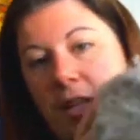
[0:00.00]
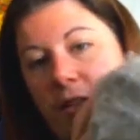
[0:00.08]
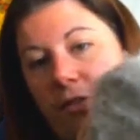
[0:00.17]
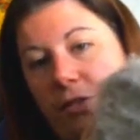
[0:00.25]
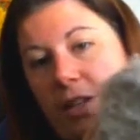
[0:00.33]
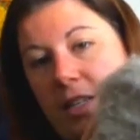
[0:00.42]
in the
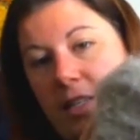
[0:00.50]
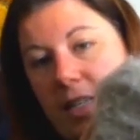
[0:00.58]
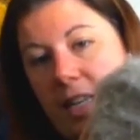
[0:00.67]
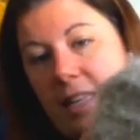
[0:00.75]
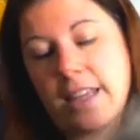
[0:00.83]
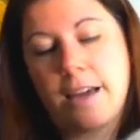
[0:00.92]
fleece to
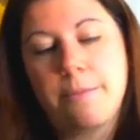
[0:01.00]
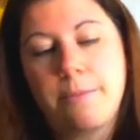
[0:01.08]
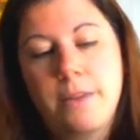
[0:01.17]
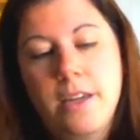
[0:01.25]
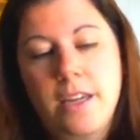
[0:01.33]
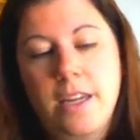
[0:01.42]
get them
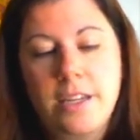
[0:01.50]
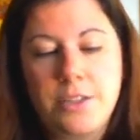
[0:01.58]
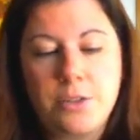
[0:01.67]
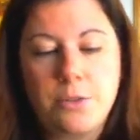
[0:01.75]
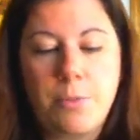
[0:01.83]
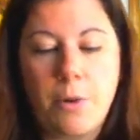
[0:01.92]

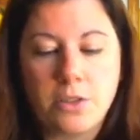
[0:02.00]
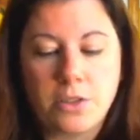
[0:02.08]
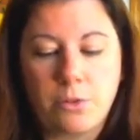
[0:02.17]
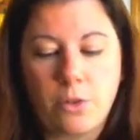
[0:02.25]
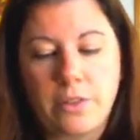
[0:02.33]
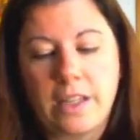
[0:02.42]
into balls
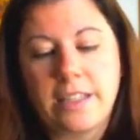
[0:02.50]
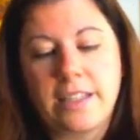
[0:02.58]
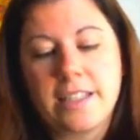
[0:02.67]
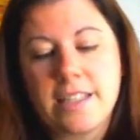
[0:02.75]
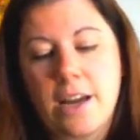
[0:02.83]
of roving like this.